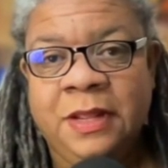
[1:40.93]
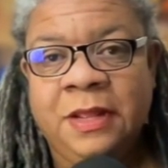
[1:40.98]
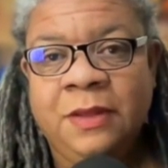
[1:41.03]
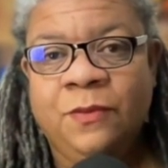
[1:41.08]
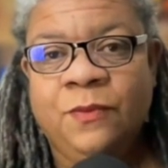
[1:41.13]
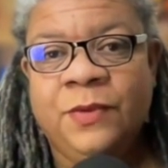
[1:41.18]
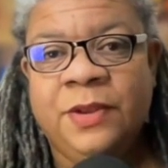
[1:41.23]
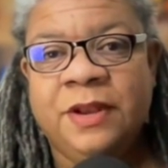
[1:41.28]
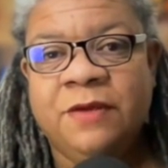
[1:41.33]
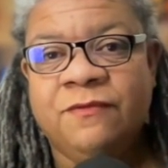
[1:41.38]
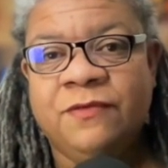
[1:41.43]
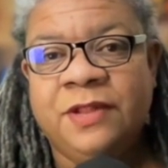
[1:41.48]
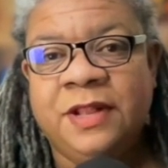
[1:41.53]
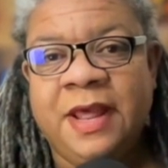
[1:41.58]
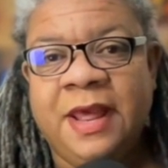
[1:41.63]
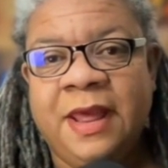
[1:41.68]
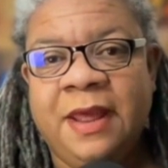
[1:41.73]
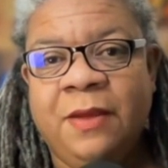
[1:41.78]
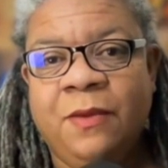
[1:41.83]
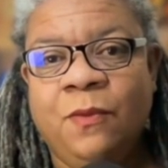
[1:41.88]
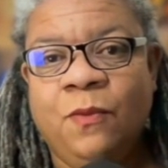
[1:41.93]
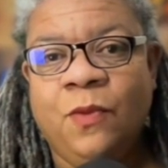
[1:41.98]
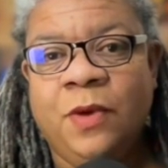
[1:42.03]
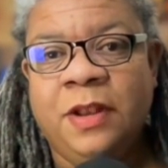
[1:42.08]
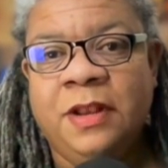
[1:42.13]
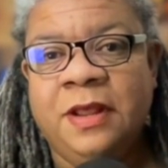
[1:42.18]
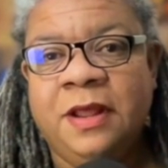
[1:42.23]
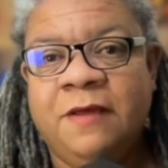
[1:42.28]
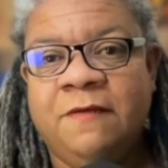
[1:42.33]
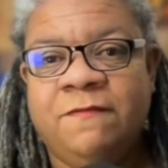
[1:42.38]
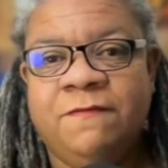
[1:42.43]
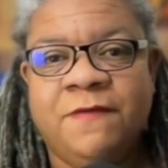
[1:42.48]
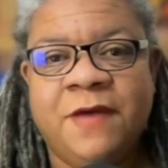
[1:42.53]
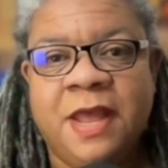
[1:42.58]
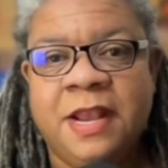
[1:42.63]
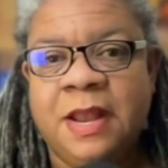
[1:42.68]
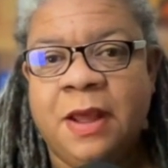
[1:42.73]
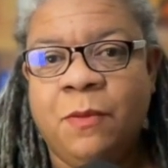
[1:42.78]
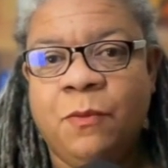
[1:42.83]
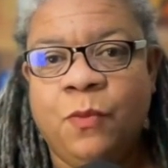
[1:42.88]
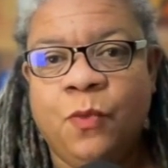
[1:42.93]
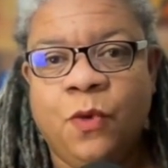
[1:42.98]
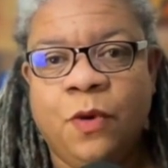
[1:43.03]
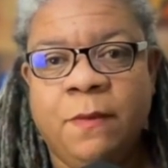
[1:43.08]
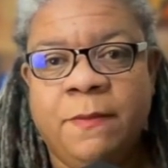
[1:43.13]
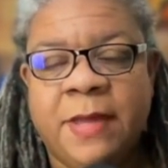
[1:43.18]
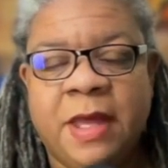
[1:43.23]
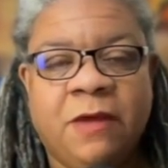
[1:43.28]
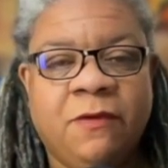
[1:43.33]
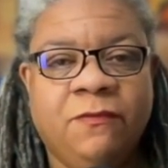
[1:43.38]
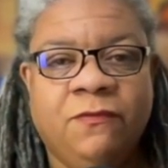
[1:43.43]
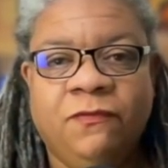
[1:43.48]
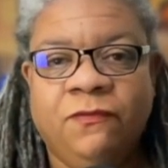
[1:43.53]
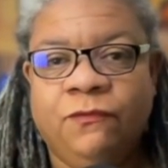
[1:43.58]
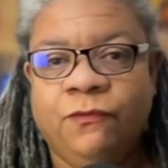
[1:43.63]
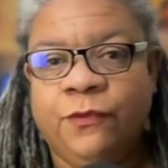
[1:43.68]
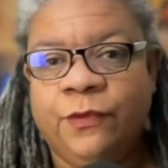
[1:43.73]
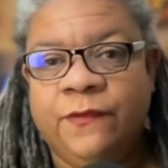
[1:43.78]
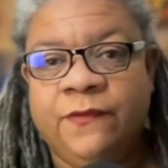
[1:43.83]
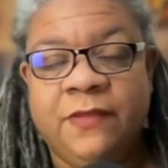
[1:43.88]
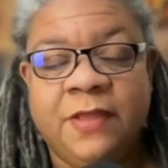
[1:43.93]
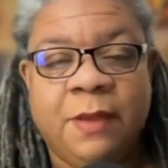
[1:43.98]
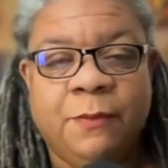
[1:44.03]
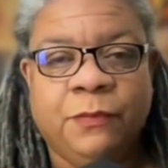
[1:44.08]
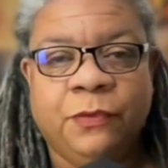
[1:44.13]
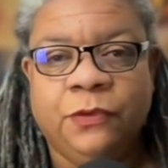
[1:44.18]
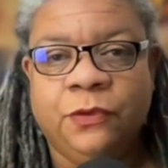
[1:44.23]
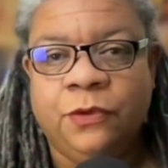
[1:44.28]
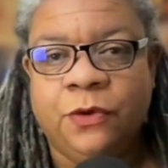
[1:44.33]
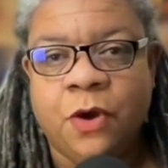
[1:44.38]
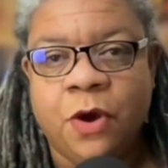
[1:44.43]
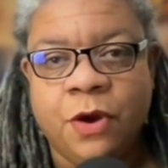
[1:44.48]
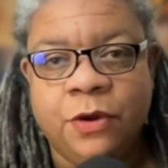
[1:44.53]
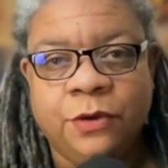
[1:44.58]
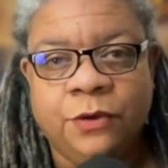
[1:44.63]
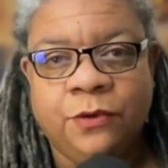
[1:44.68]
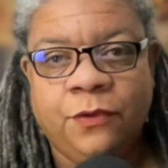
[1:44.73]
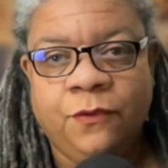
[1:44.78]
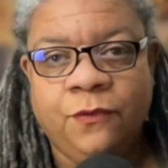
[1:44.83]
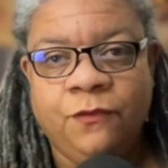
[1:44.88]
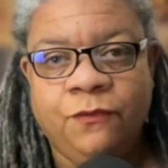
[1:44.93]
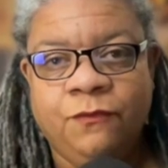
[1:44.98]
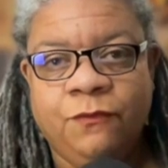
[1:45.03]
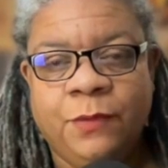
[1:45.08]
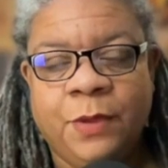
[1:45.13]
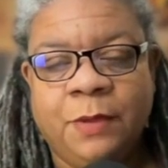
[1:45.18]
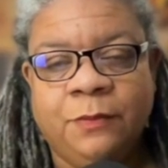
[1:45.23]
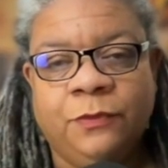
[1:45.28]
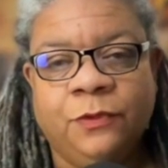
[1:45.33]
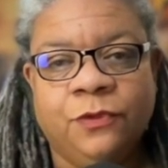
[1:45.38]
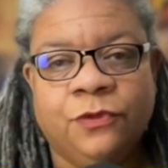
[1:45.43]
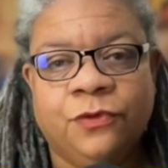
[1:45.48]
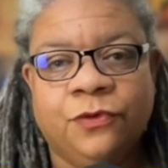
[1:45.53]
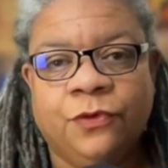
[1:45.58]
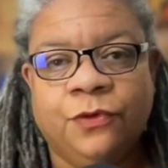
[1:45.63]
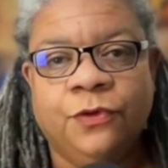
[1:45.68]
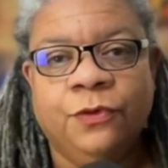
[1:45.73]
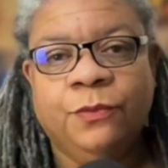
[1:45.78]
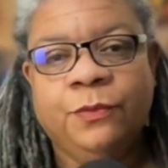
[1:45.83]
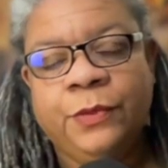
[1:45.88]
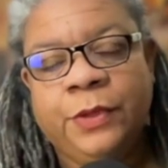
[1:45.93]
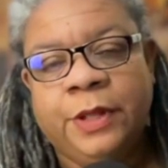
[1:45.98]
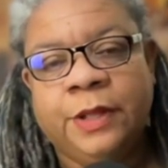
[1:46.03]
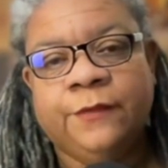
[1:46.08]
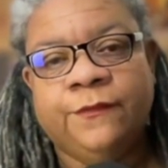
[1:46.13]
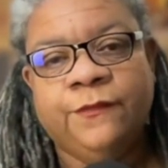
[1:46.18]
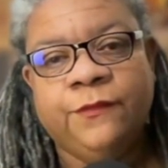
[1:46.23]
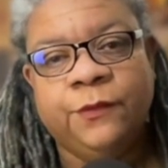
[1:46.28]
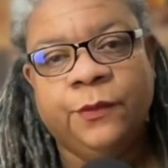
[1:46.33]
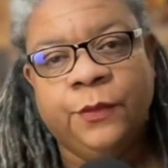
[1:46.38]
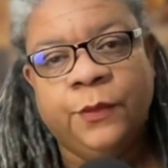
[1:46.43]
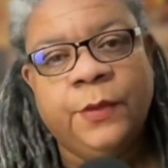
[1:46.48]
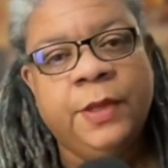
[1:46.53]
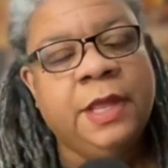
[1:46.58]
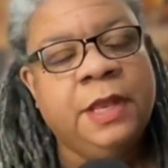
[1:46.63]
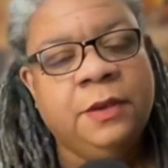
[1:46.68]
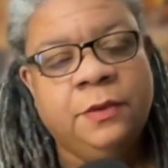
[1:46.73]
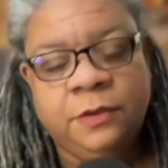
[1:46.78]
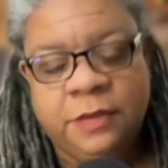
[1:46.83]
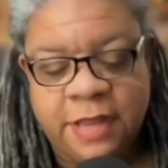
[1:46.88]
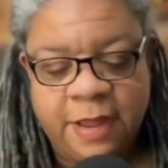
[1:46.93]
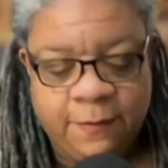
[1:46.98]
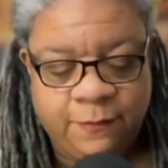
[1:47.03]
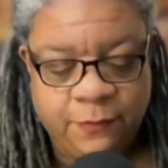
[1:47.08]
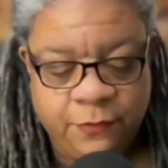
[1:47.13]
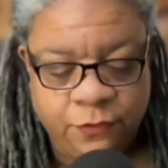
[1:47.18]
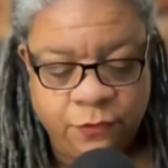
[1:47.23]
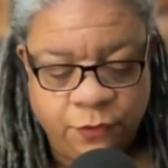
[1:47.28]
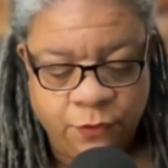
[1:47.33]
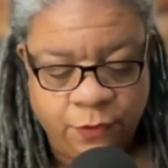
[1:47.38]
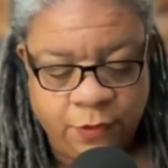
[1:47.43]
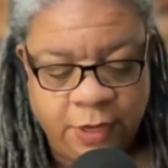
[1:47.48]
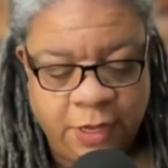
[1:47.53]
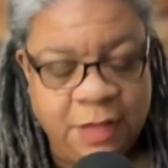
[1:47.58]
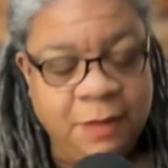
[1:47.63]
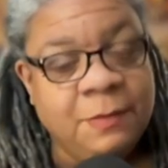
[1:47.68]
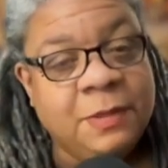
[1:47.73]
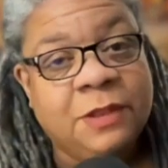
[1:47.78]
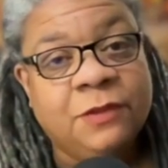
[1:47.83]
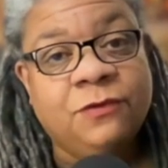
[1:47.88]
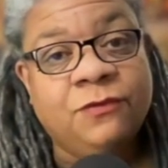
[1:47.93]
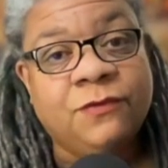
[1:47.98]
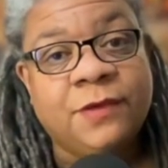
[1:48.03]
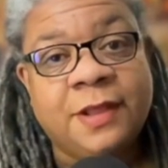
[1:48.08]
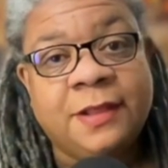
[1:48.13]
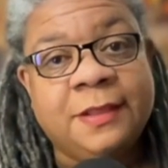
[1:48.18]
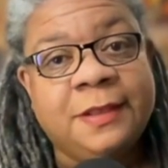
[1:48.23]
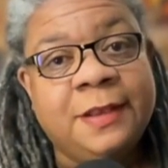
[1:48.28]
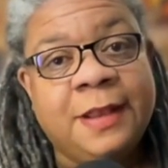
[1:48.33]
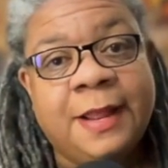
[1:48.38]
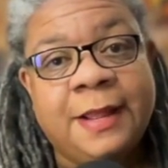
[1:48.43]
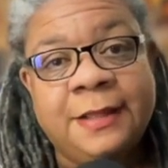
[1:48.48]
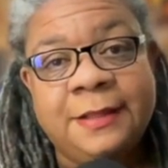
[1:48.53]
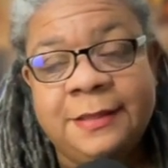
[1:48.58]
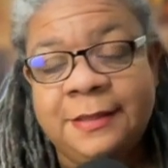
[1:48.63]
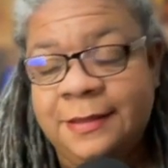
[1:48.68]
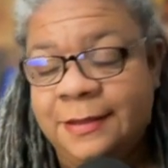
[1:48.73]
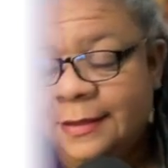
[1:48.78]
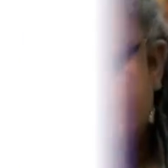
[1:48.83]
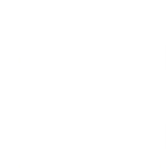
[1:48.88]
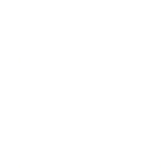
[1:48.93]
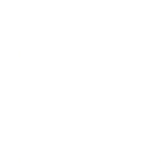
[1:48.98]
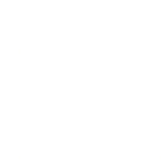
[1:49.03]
whenever they want to find out more about, for example, an article you've published or your book. So go ahead and type in your email address next.